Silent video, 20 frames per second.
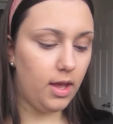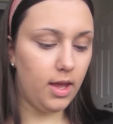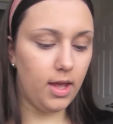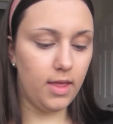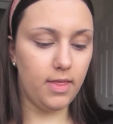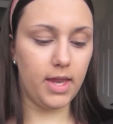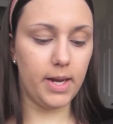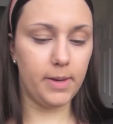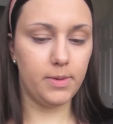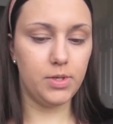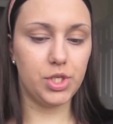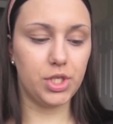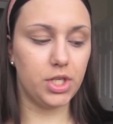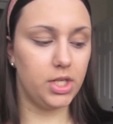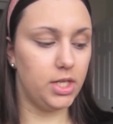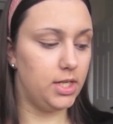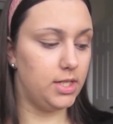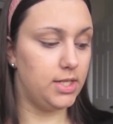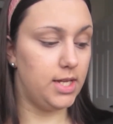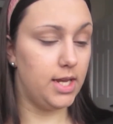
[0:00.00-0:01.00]
And then I'm just
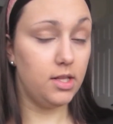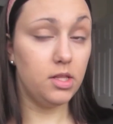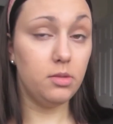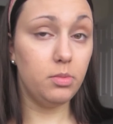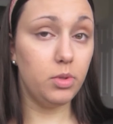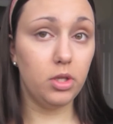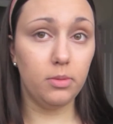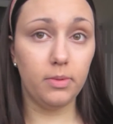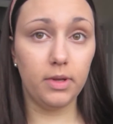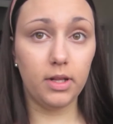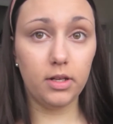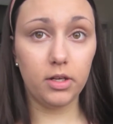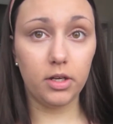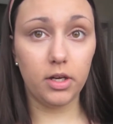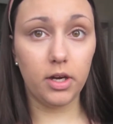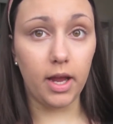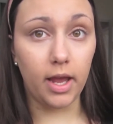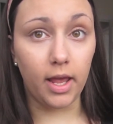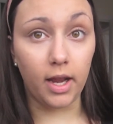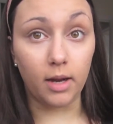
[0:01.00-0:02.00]
going to take the Beauty
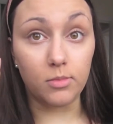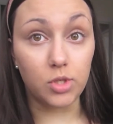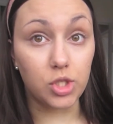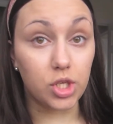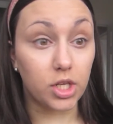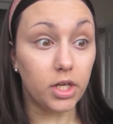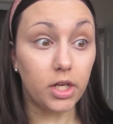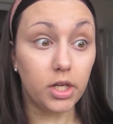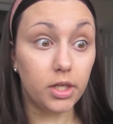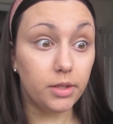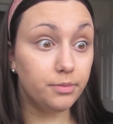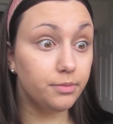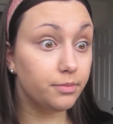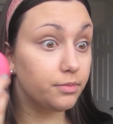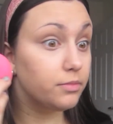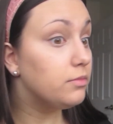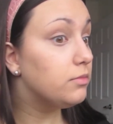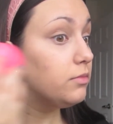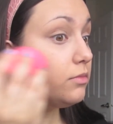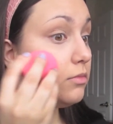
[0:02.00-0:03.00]
Blender and I'm just going to
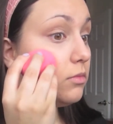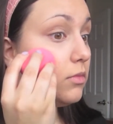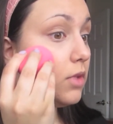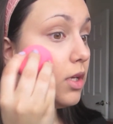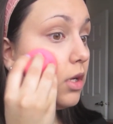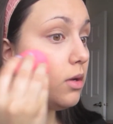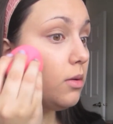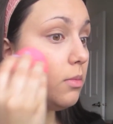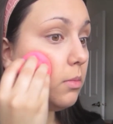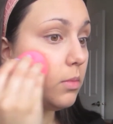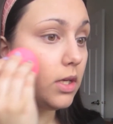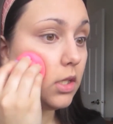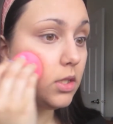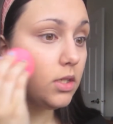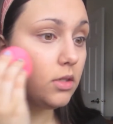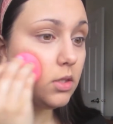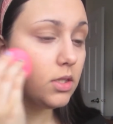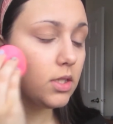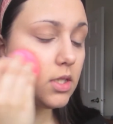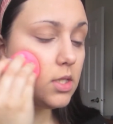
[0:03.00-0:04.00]
blend
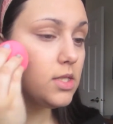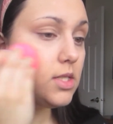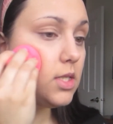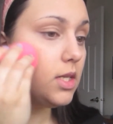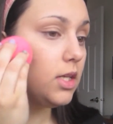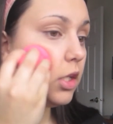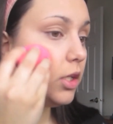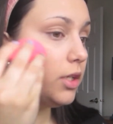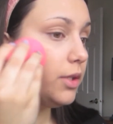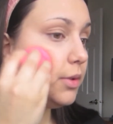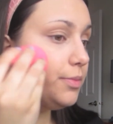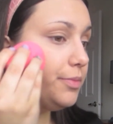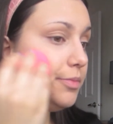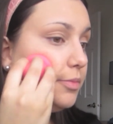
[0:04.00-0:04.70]
out the concealer.